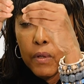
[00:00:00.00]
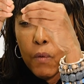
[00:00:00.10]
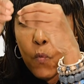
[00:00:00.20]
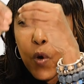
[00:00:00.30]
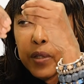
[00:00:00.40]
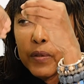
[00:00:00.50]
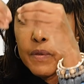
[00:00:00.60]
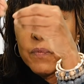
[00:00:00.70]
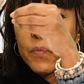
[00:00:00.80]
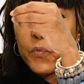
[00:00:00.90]
what
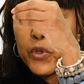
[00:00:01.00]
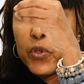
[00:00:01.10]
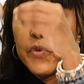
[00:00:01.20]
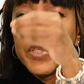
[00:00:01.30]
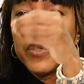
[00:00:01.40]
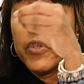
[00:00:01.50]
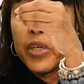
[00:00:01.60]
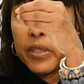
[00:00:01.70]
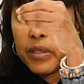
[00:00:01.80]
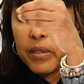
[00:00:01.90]
would you
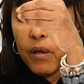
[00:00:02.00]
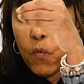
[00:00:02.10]
suggest